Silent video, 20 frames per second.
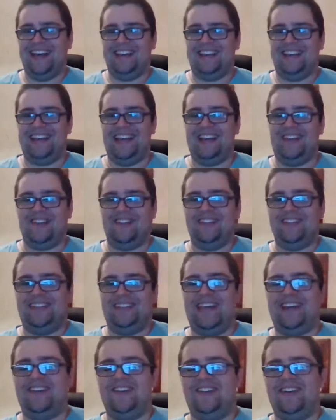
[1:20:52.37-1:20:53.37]
uh, thank you,
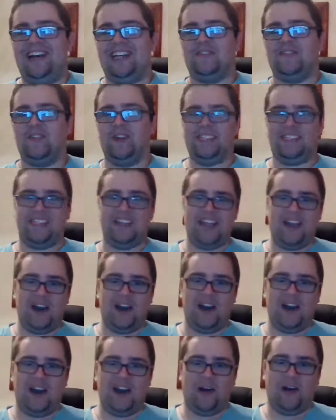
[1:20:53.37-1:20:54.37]
thank you guys for
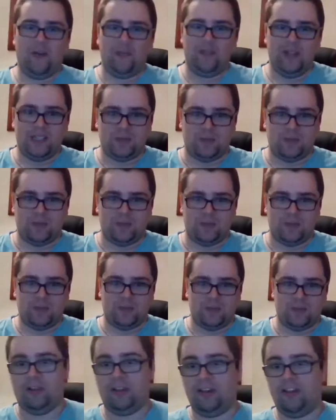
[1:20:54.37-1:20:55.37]
listening. I hope this was
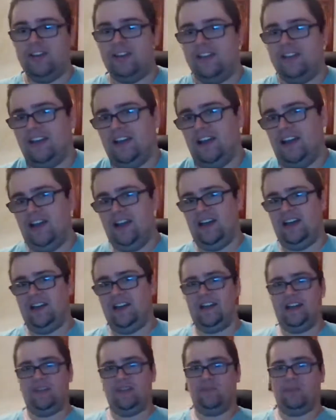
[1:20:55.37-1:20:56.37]
helpful uh,
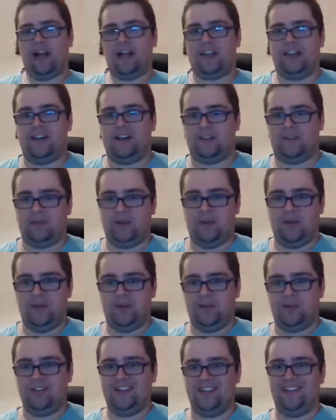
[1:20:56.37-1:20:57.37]
and practical for
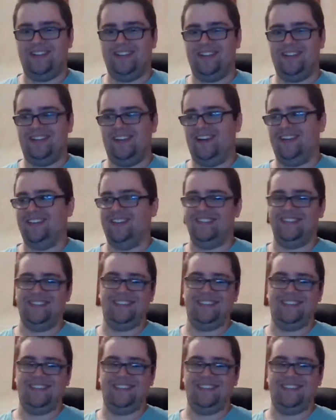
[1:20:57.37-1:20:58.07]
you. Yeah.